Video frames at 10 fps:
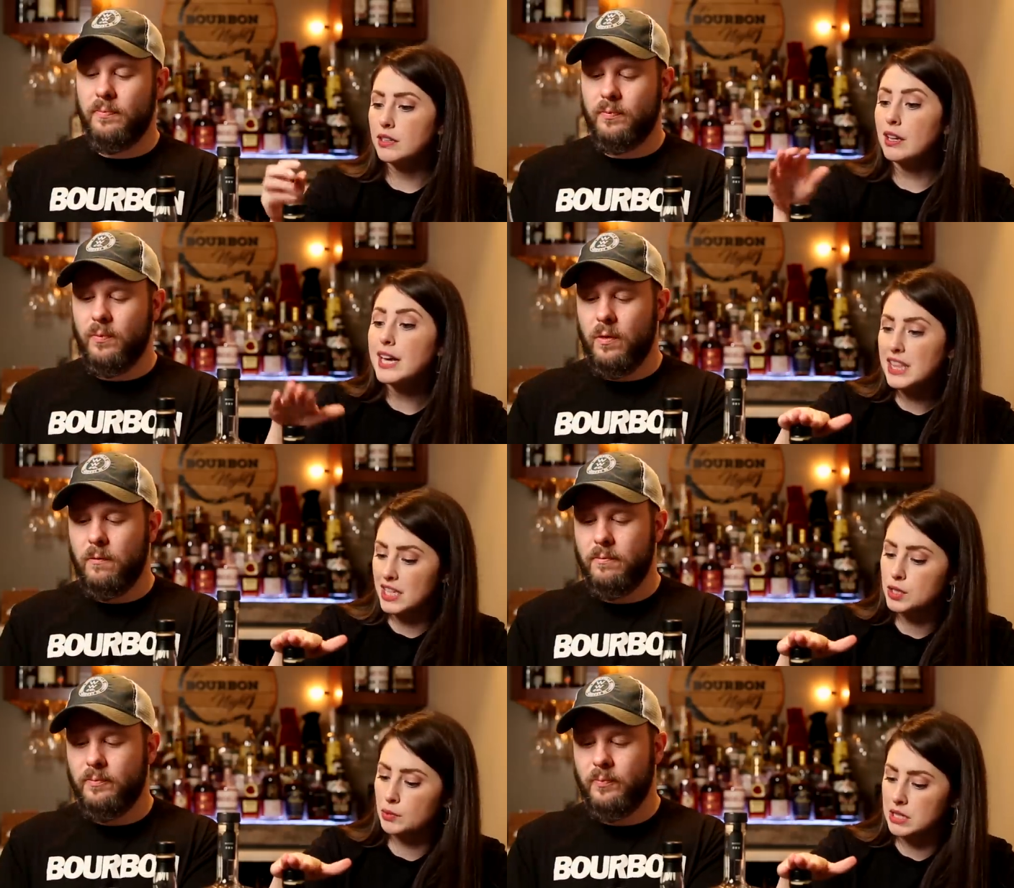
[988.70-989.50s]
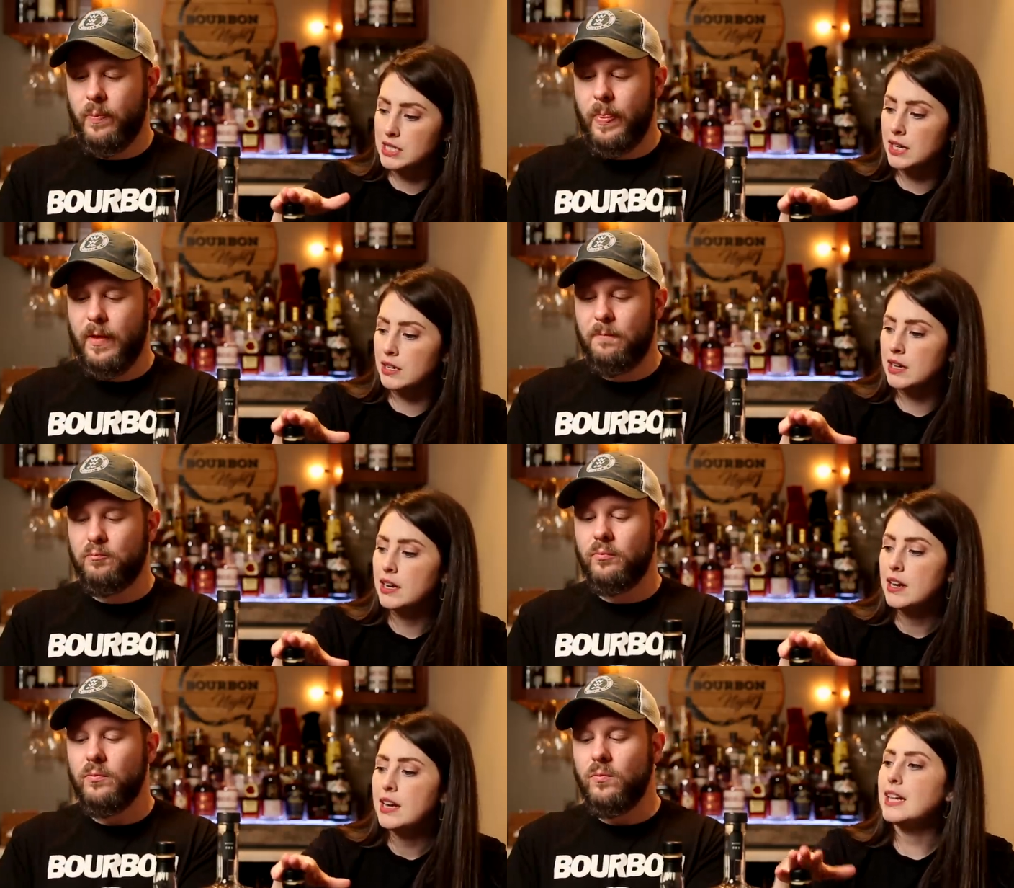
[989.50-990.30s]
Speaker 1: like this one did.
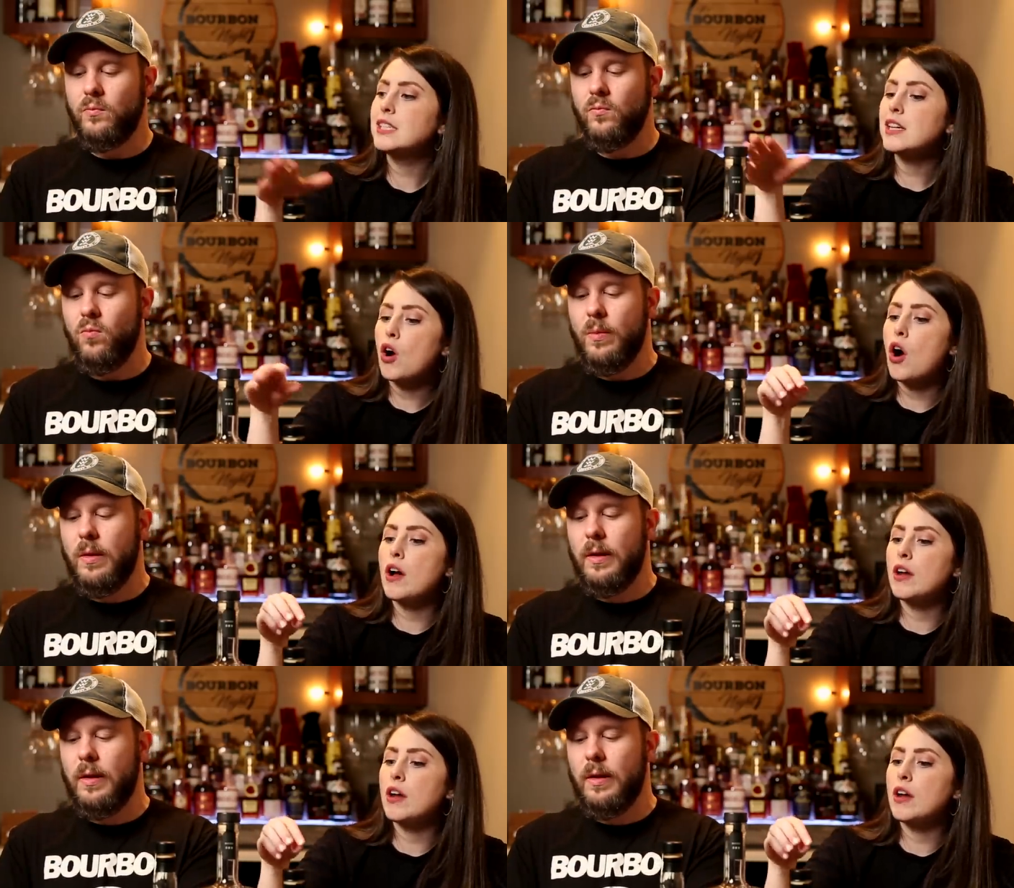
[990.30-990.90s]
It's like